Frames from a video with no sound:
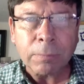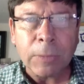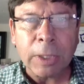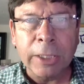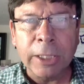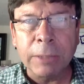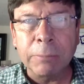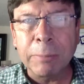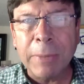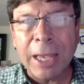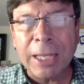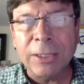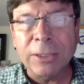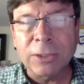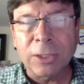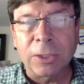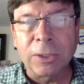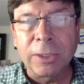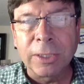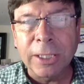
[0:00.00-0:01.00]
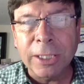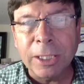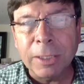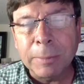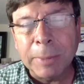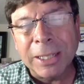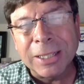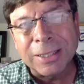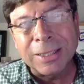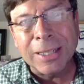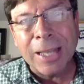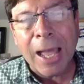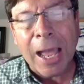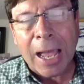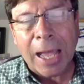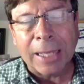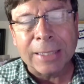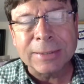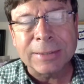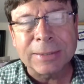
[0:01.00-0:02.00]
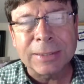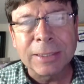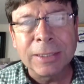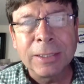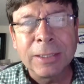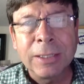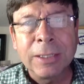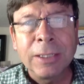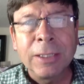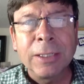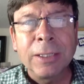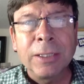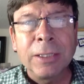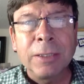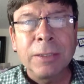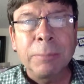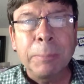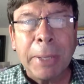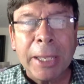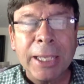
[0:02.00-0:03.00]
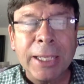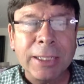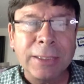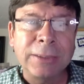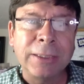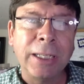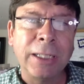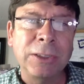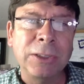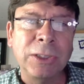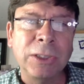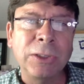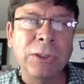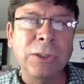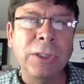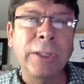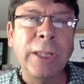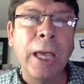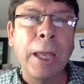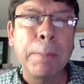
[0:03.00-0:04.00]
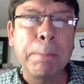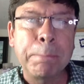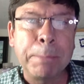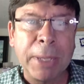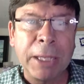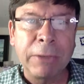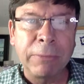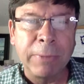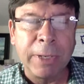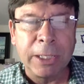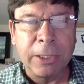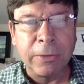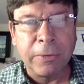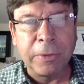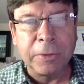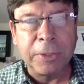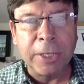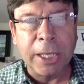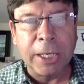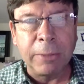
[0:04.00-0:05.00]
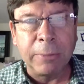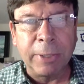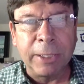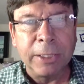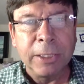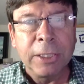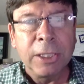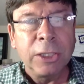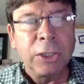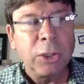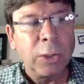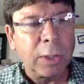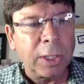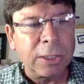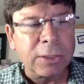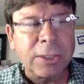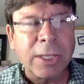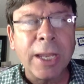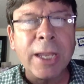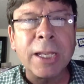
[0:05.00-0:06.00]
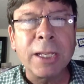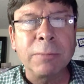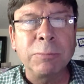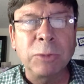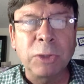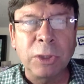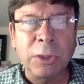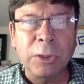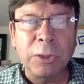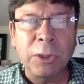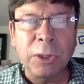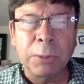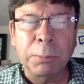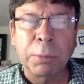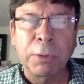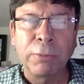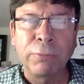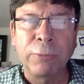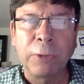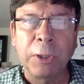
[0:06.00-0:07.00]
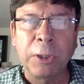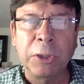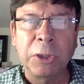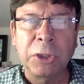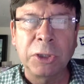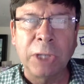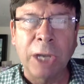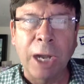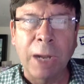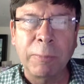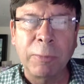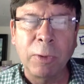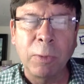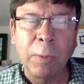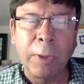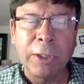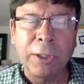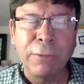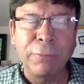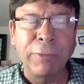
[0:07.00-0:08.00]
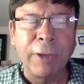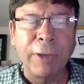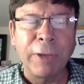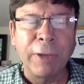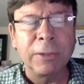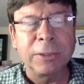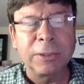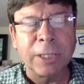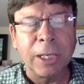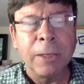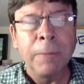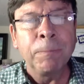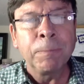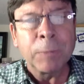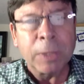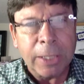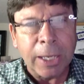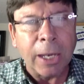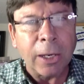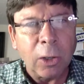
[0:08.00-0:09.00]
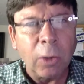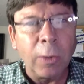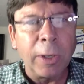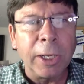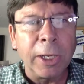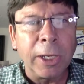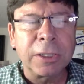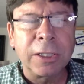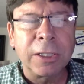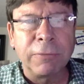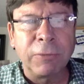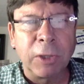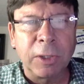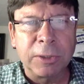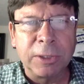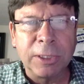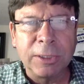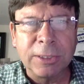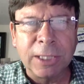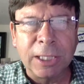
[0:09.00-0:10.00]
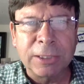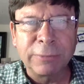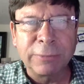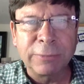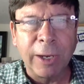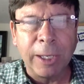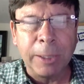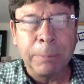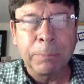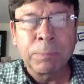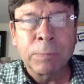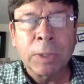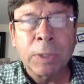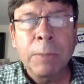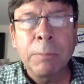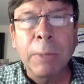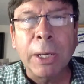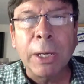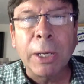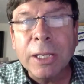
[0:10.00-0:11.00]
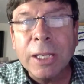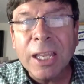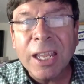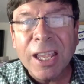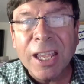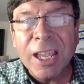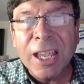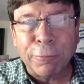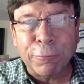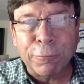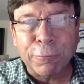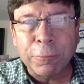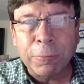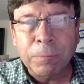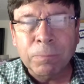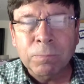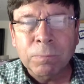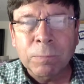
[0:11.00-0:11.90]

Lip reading: it matters a little bit less paying attention to that bit rate or the data rate. You can take them to your preferred shop, the one you found, and say, yeah, go ahead and convert these. That's fine. But if